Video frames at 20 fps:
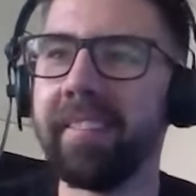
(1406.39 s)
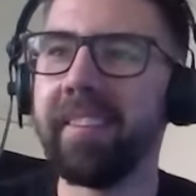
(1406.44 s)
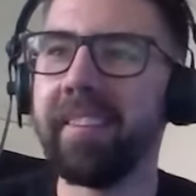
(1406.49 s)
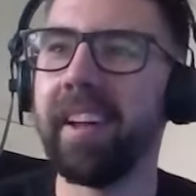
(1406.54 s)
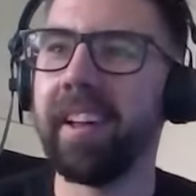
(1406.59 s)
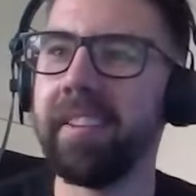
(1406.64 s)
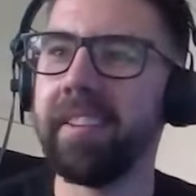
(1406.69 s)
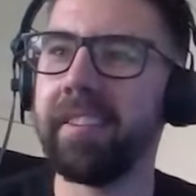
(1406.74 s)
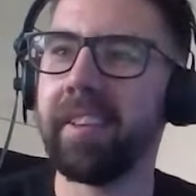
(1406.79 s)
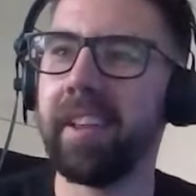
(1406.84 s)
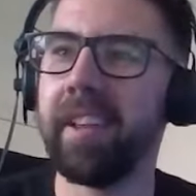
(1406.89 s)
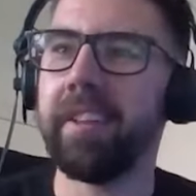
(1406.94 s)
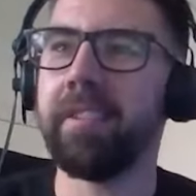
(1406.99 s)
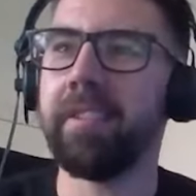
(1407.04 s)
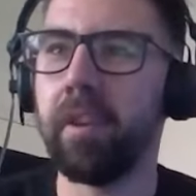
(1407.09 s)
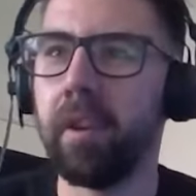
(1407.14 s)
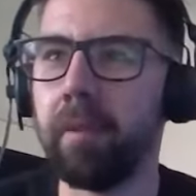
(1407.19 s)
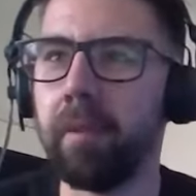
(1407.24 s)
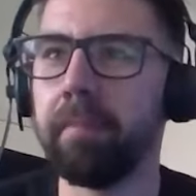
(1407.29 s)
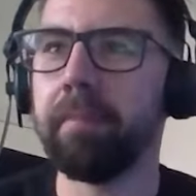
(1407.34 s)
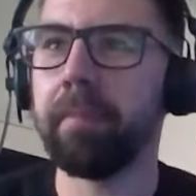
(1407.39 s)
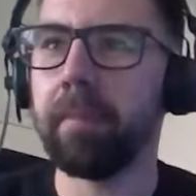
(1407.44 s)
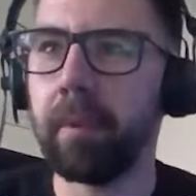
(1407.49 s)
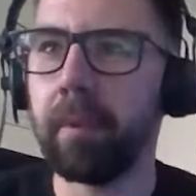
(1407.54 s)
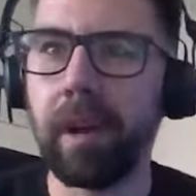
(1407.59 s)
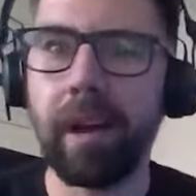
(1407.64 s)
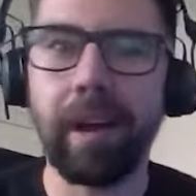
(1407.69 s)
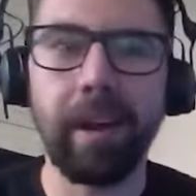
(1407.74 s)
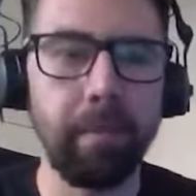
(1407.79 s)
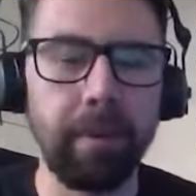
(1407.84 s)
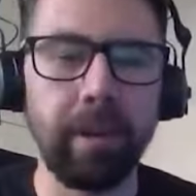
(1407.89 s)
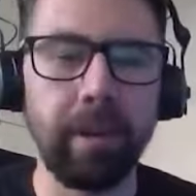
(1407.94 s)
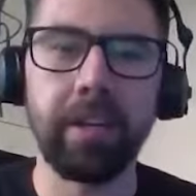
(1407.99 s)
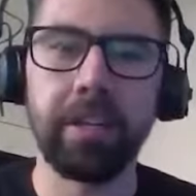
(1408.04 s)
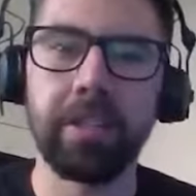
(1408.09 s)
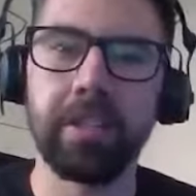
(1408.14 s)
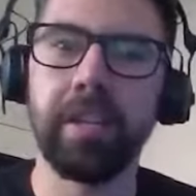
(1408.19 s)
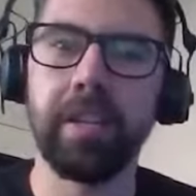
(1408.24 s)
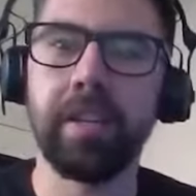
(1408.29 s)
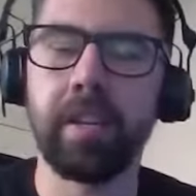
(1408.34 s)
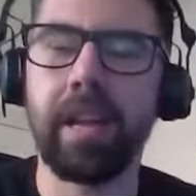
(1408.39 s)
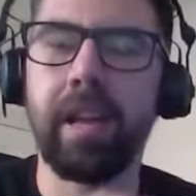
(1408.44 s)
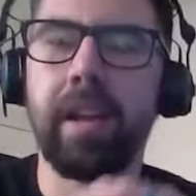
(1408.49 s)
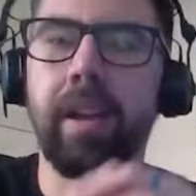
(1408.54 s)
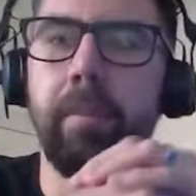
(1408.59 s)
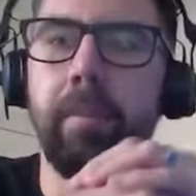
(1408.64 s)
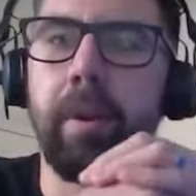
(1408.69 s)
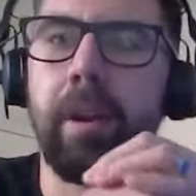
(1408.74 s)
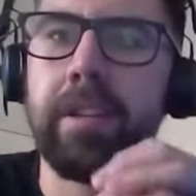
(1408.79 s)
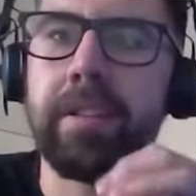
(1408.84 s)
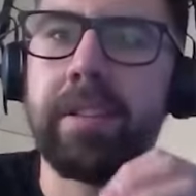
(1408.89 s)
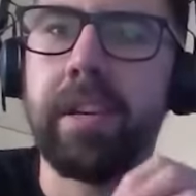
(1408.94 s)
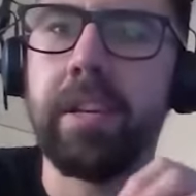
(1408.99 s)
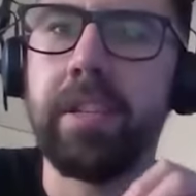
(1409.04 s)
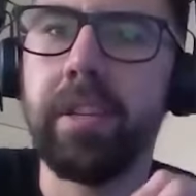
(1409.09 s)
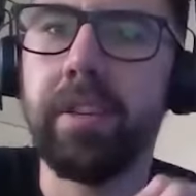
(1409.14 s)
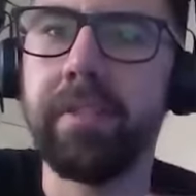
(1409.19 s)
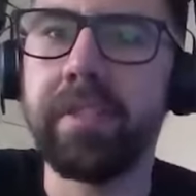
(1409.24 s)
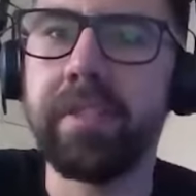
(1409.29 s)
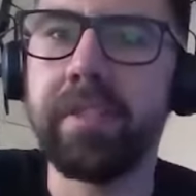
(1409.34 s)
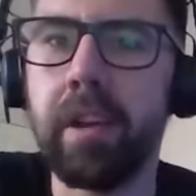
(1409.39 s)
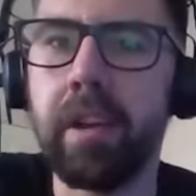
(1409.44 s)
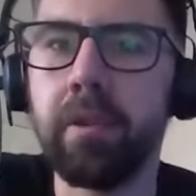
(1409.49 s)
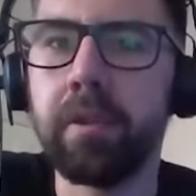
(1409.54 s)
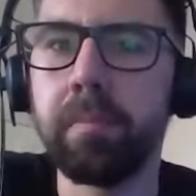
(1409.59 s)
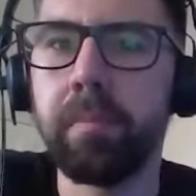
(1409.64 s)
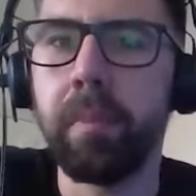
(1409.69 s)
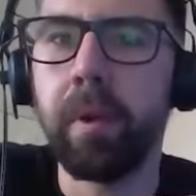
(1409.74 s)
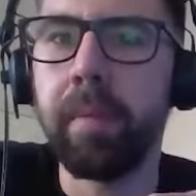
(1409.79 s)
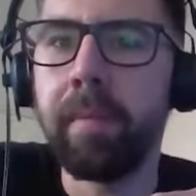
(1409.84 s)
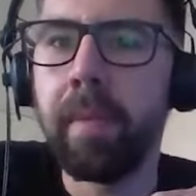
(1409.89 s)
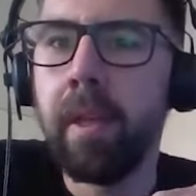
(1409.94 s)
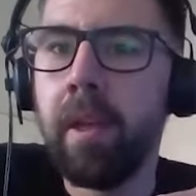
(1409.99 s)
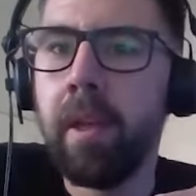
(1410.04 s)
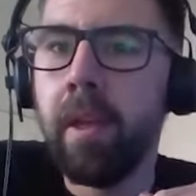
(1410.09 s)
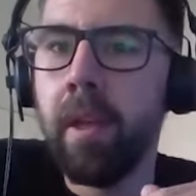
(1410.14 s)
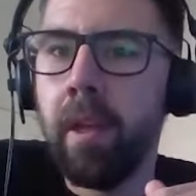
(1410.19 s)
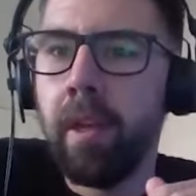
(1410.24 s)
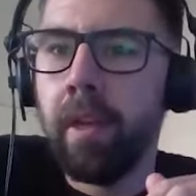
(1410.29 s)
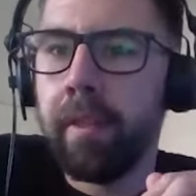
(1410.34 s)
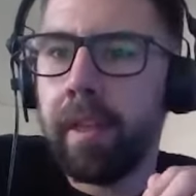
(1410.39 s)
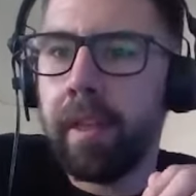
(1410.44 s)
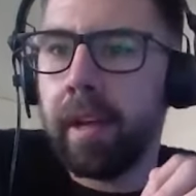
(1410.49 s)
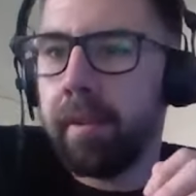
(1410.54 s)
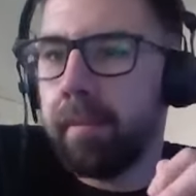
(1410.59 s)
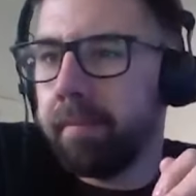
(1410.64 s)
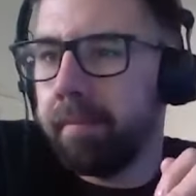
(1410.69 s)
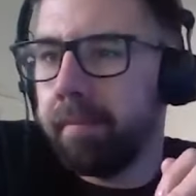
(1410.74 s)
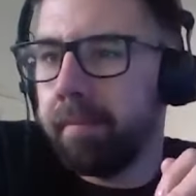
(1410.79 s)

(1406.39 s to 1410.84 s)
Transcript: and it's not cannibalization cannibalization of sales, but that